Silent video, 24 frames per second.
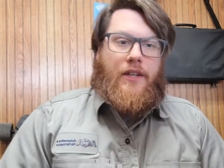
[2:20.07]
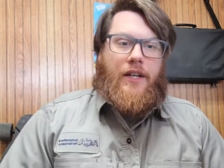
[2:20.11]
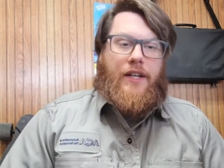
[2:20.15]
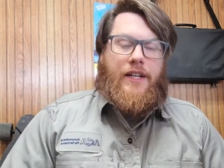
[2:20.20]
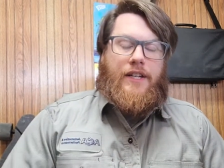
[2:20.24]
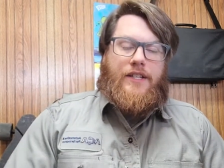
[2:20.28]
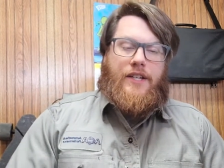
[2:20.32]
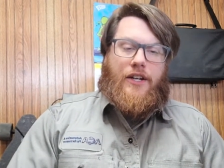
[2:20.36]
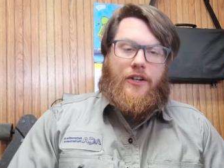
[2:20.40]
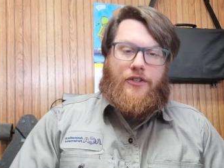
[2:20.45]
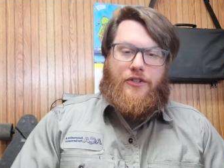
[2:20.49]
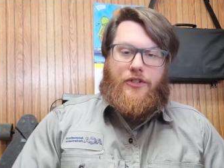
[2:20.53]

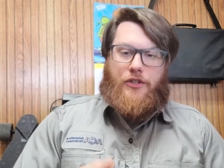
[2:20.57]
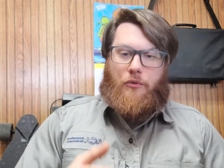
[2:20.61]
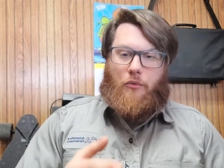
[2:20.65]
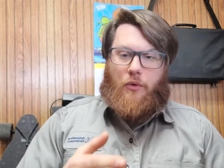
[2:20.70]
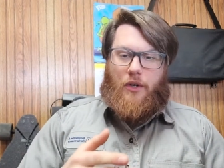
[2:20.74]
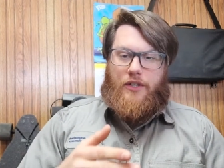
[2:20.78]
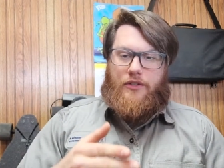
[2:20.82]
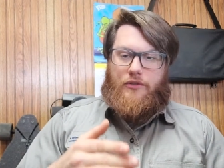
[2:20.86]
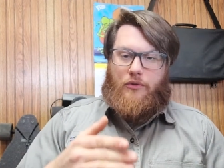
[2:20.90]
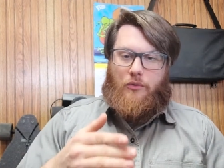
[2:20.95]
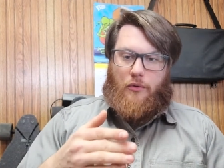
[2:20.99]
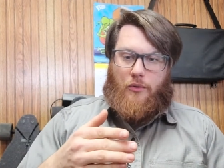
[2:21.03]
He tells you
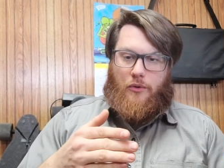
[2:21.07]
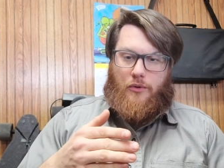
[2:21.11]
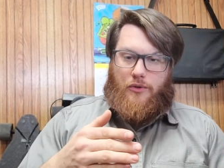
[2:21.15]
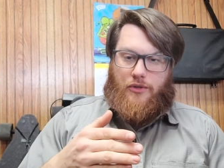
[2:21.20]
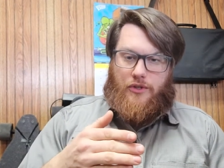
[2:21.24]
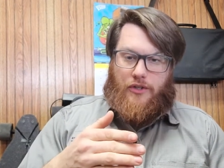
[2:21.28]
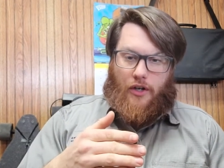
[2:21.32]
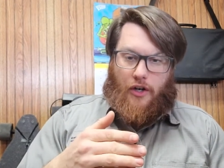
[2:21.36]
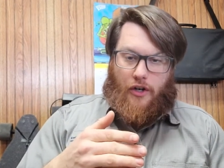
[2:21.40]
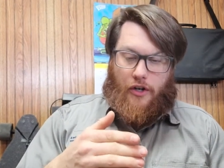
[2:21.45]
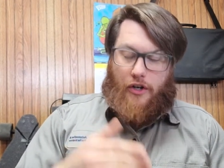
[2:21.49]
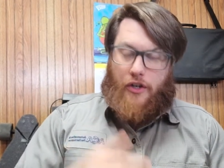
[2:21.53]
what
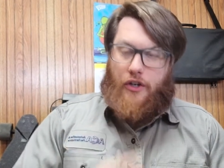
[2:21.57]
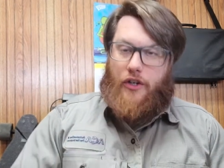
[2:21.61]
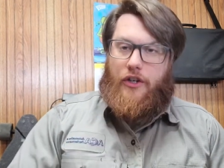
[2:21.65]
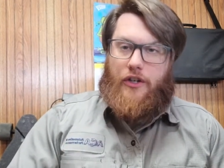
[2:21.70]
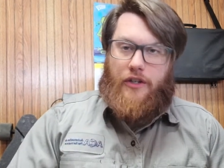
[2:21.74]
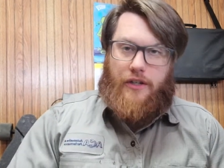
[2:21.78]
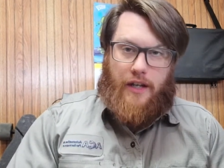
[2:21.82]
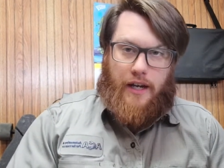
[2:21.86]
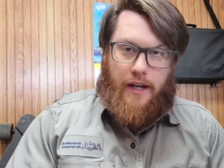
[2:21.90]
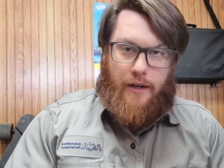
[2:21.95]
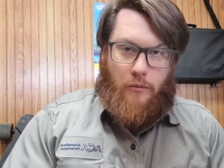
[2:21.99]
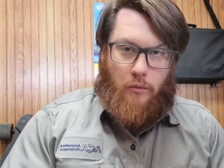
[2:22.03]
tools are
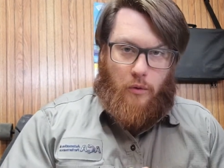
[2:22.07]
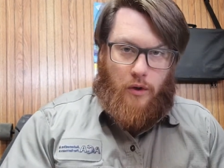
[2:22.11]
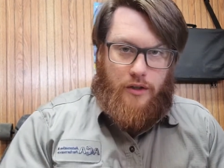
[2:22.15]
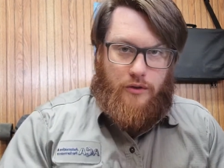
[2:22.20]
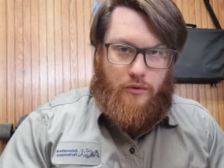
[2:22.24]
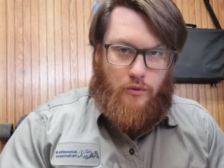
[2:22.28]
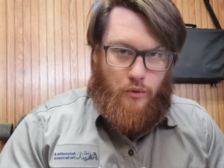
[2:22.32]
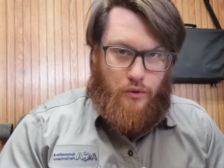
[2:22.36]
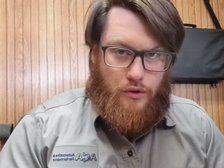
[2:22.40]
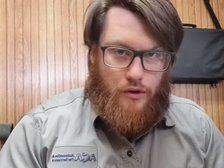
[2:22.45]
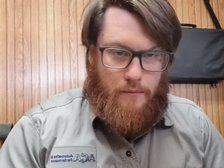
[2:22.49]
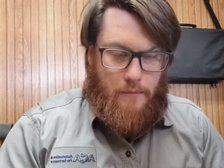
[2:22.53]
good and what
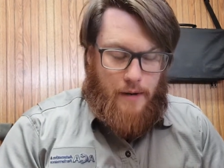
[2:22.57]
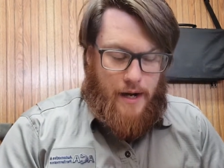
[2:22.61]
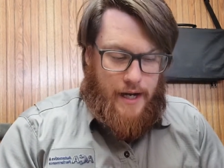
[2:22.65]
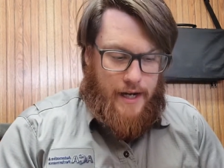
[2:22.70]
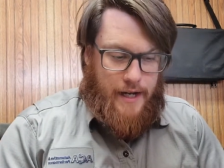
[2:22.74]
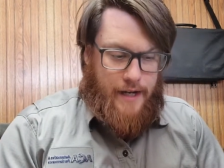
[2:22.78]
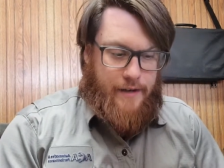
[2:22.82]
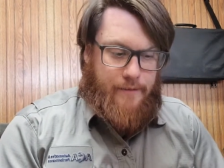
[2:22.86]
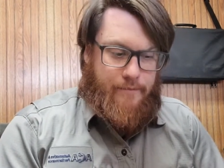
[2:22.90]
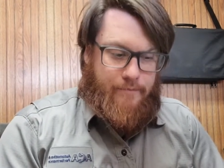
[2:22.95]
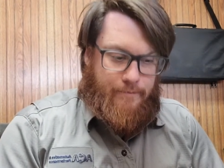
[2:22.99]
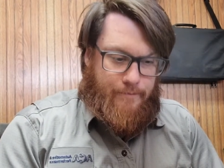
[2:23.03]
tools are
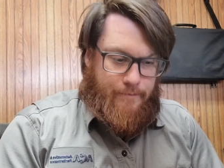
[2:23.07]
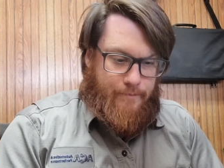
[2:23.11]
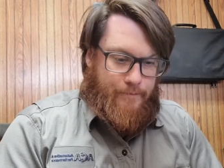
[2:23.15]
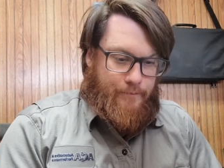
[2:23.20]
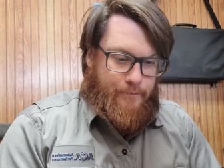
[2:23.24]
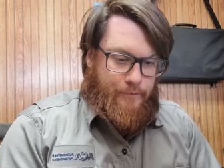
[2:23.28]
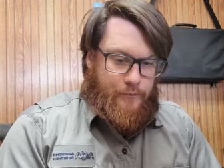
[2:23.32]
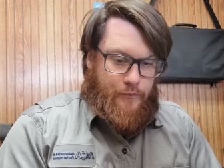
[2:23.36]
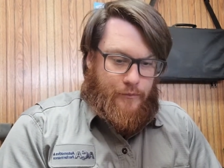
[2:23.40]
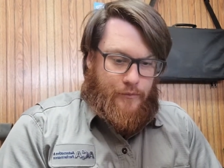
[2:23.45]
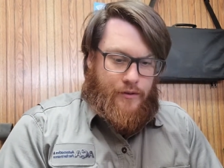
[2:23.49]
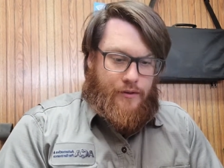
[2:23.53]
bad.
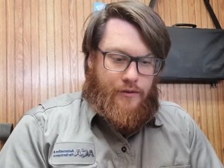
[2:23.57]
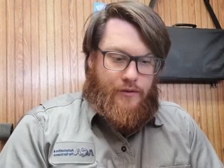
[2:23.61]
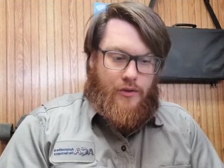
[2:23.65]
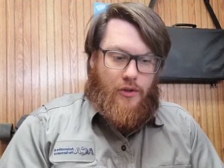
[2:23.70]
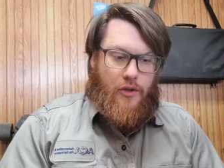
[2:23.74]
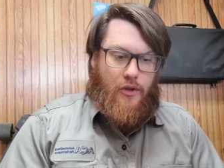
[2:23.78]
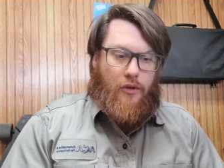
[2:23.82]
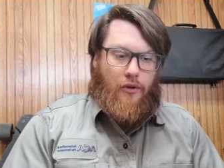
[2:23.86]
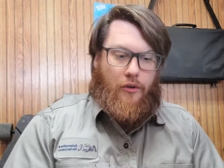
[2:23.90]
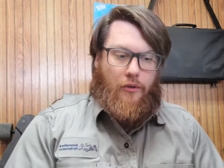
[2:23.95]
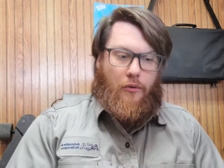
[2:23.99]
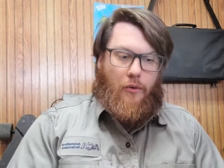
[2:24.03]

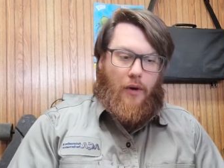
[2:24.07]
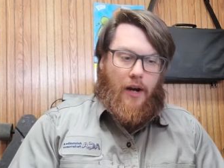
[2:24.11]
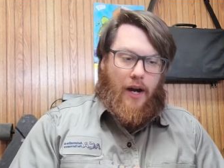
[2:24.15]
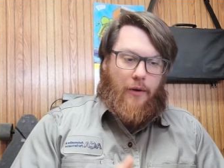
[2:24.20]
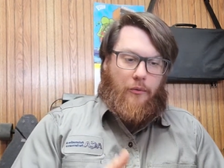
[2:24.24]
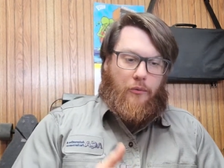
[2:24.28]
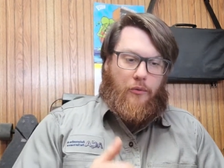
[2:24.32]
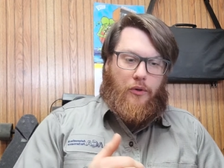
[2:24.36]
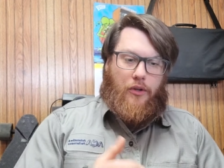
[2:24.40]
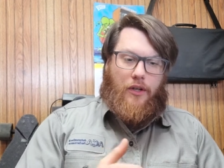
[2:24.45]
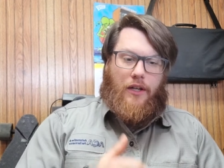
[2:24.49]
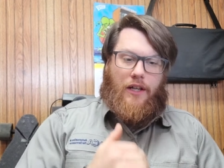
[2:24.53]
So I
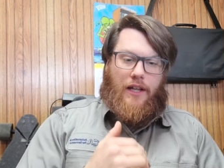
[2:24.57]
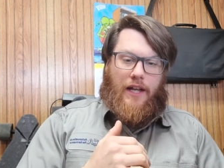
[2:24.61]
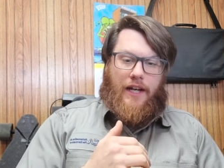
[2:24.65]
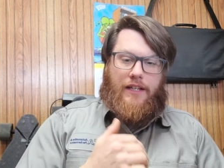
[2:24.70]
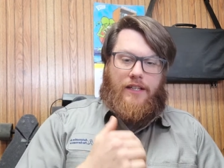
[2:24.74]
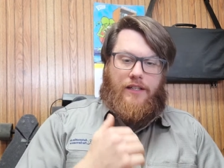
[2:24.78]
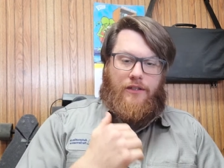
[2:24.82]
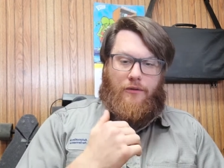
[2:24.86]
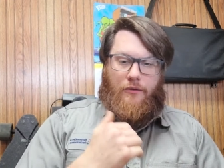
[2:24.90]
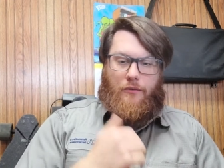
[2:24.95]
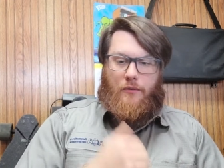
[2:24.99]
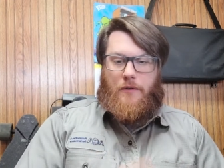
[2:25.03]
really
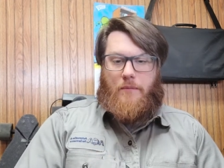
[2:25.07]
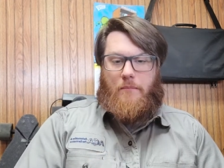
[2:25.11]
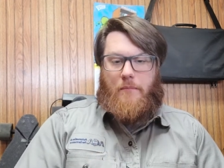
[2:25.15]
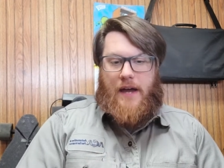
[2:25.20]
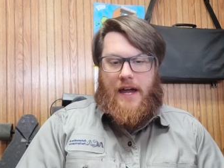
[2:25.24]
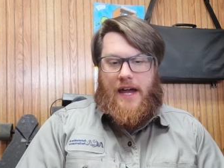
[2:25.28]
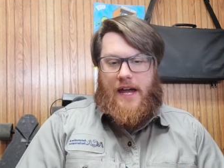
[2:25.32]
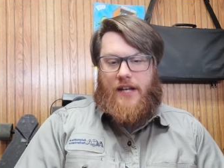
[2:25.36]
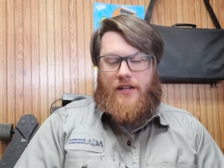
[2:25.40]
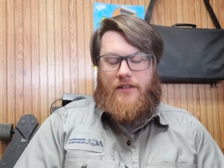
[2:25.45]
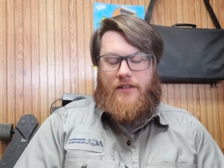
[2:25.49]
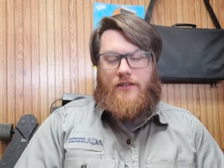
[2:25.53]
like dealing with
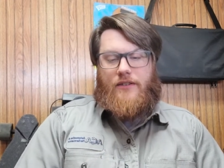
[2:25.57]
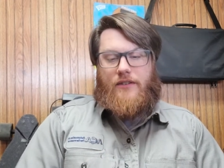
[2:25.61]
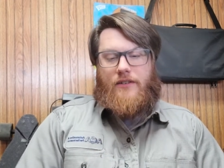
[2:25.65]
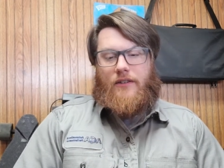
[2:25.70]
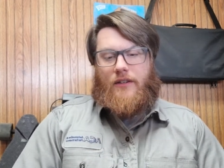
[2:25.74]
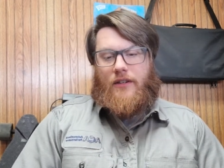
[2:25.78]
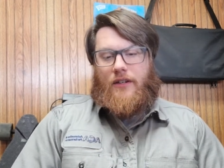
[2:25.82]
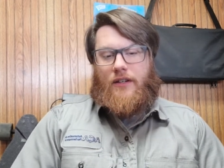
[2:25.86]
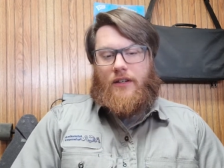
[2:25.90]
Max.